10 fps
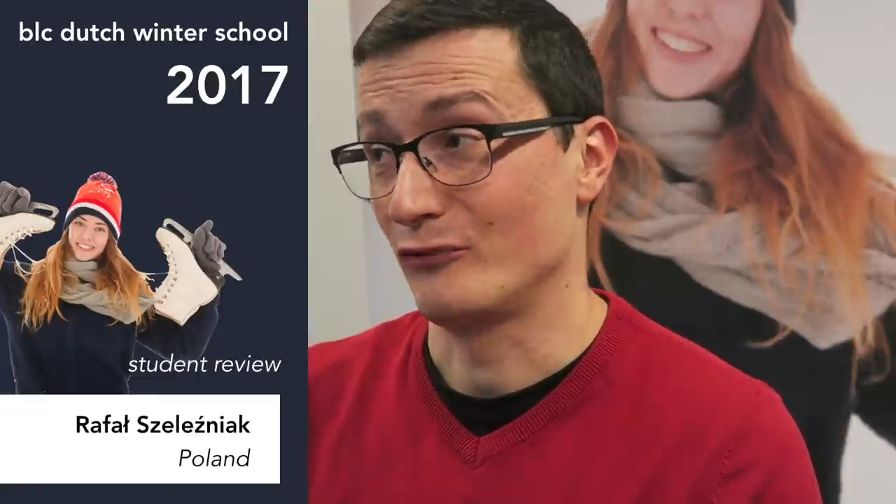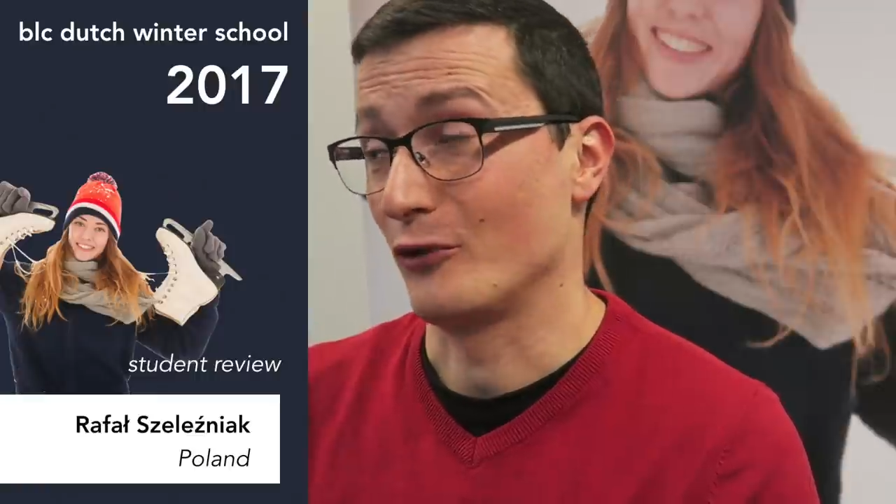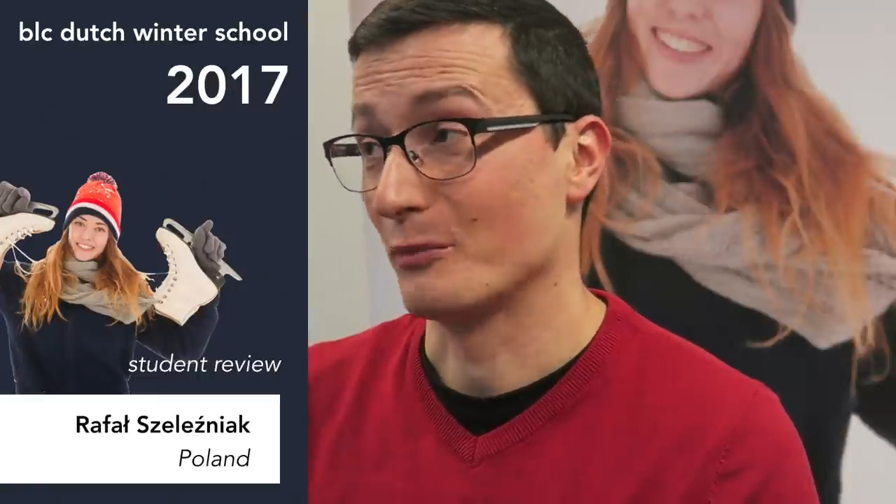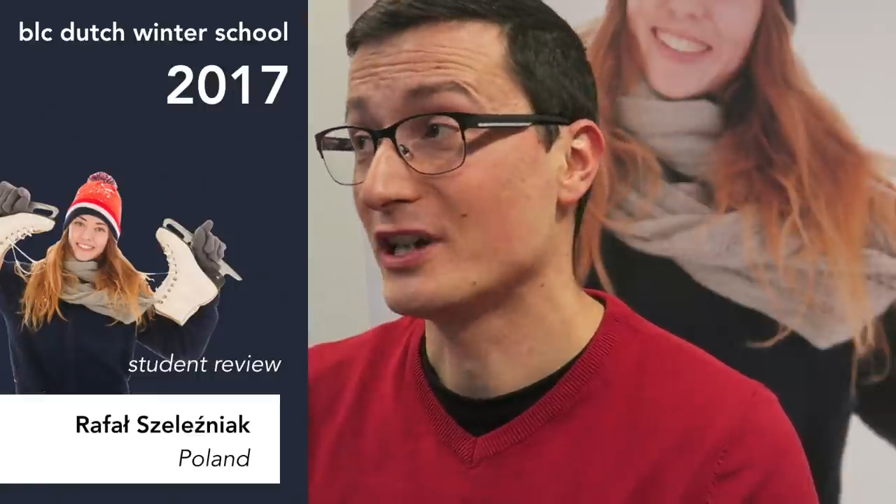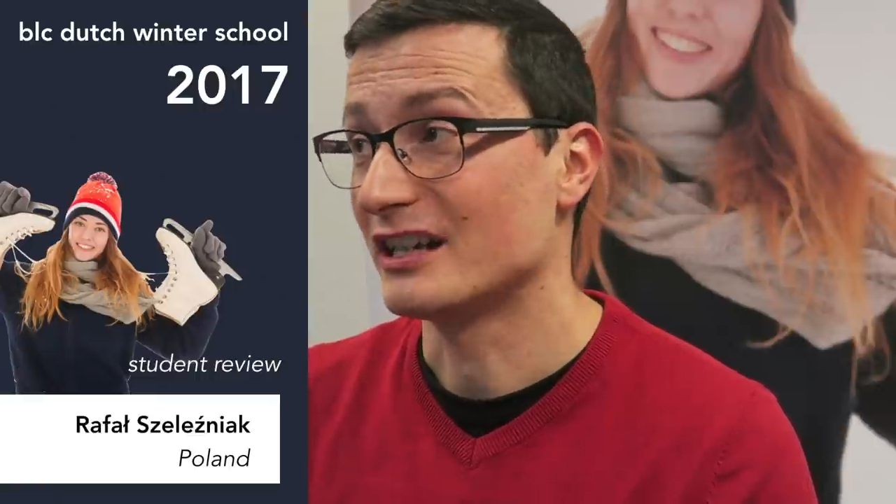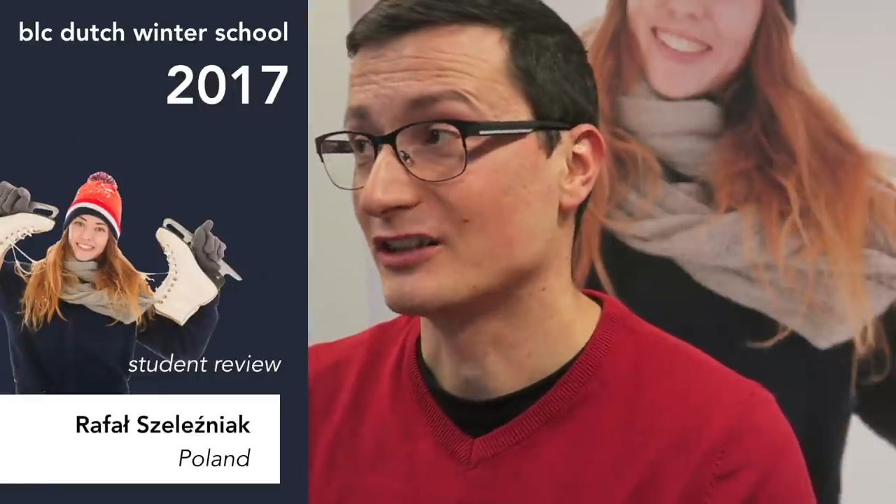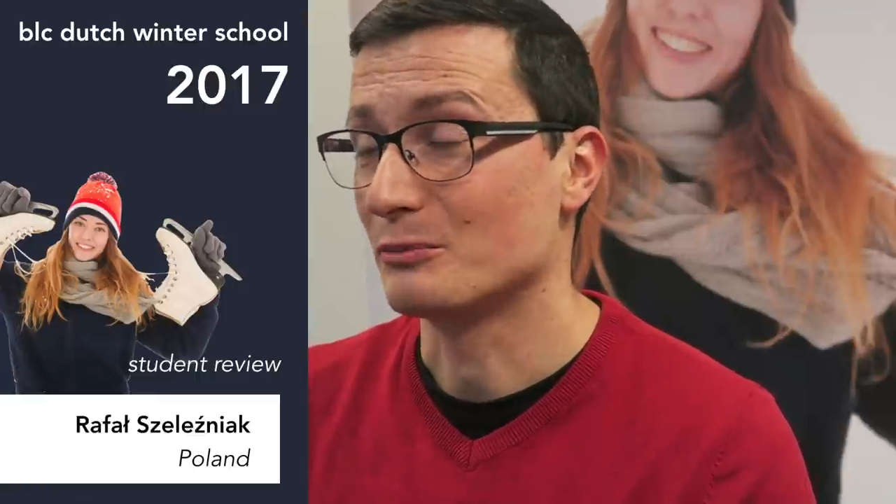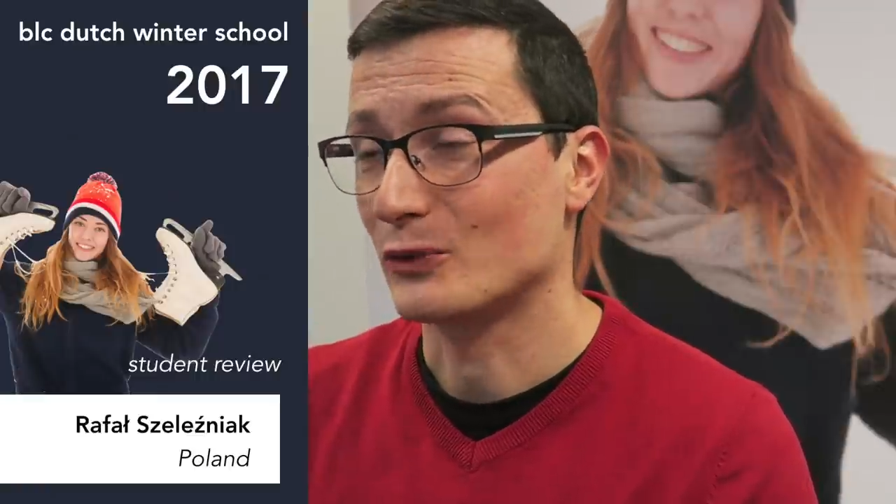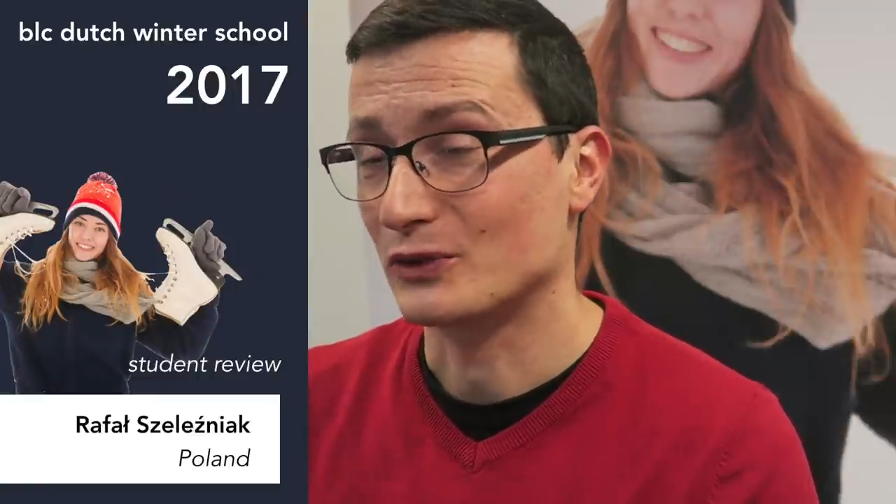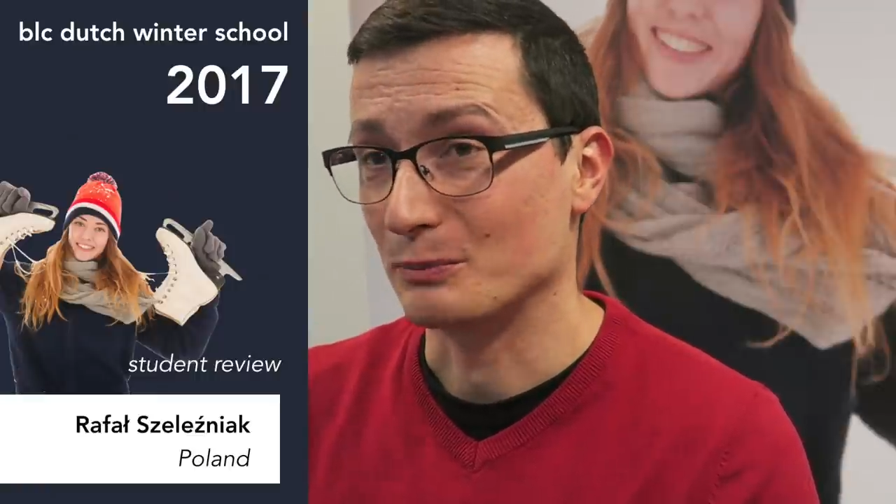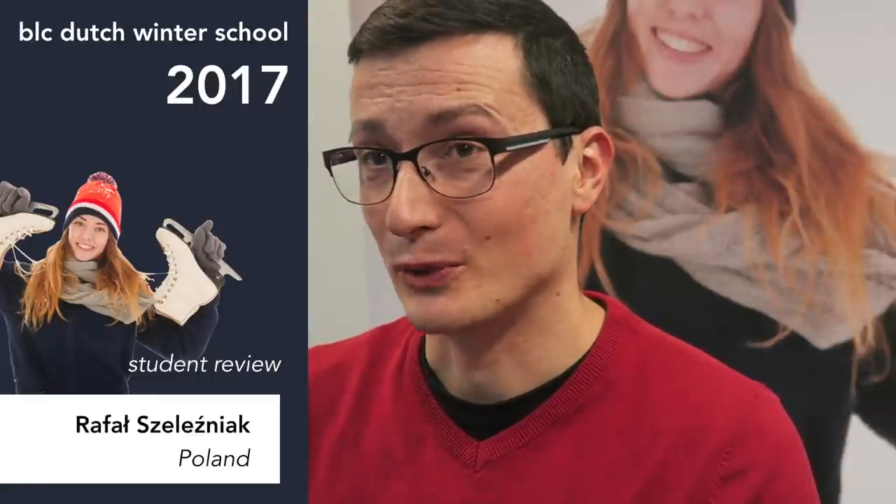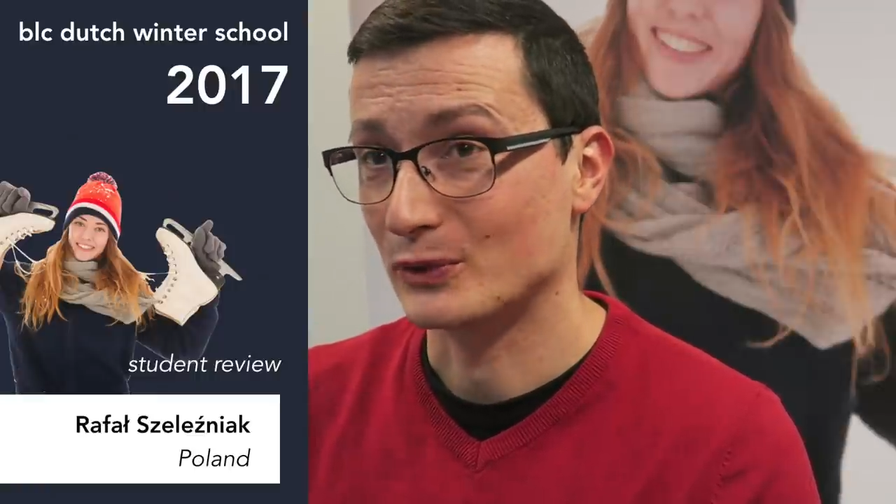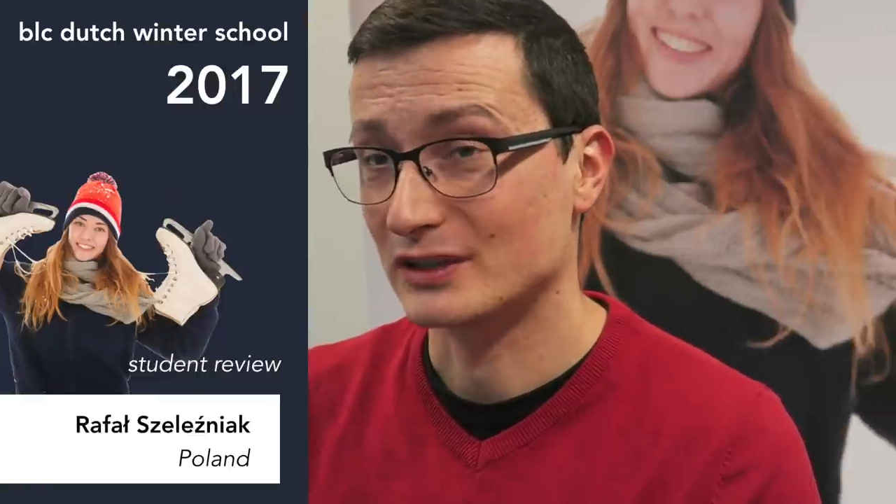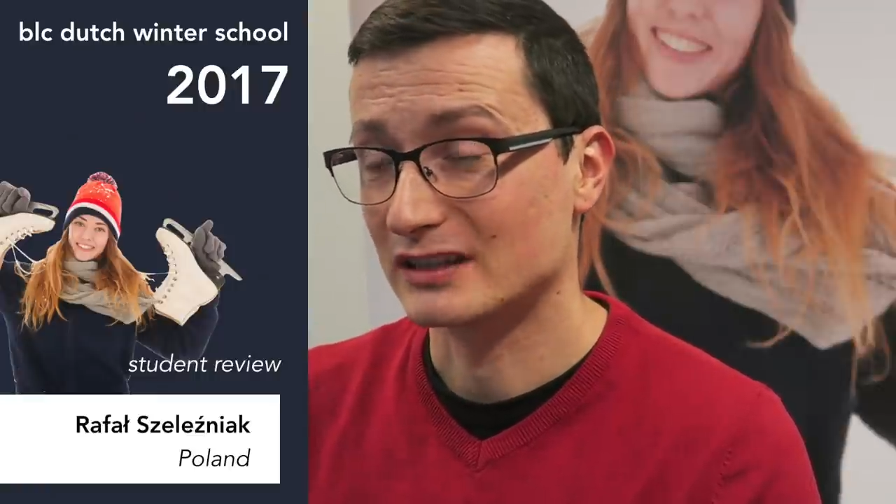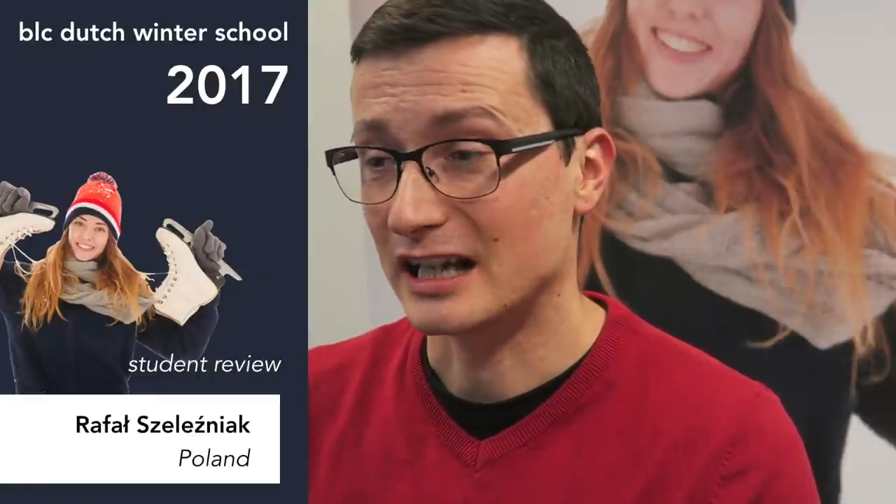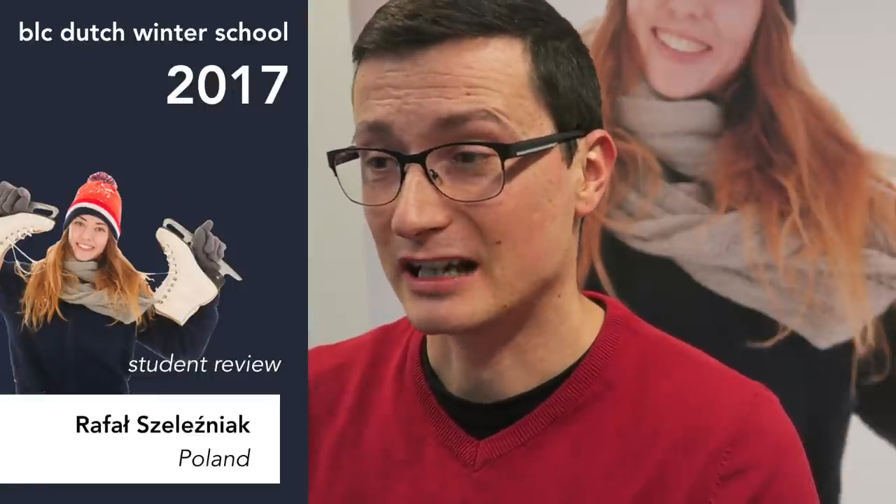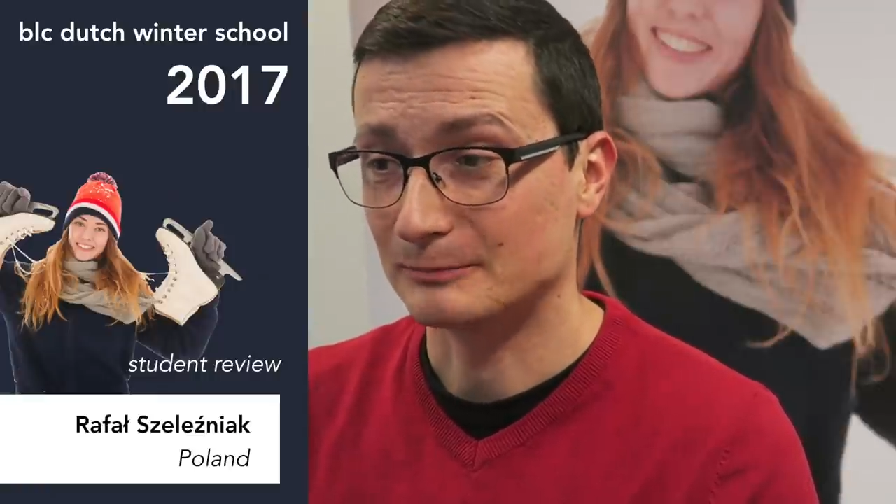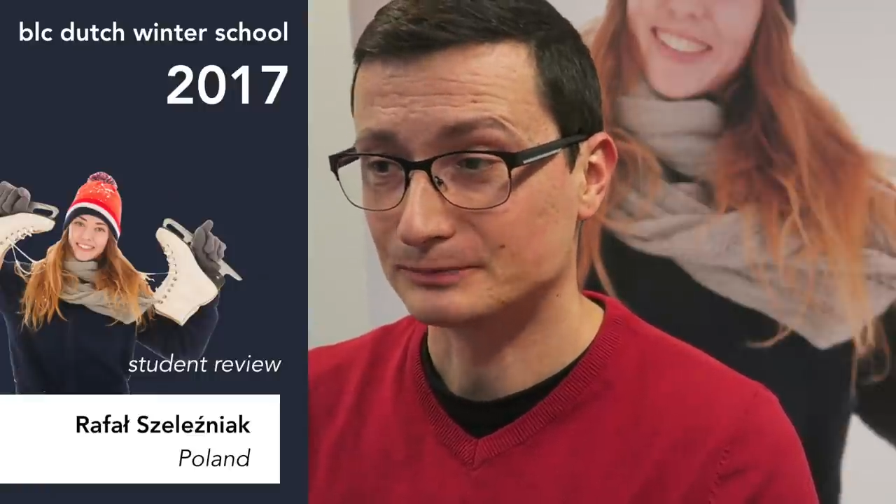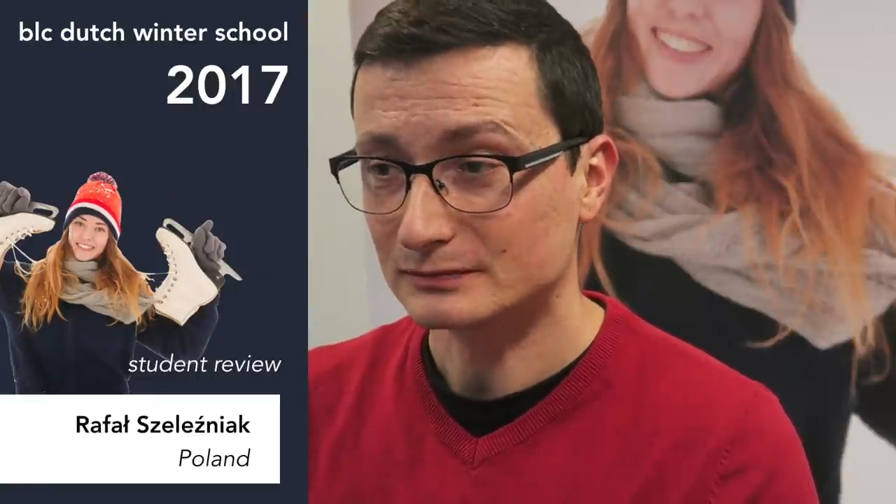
for me, it's most important that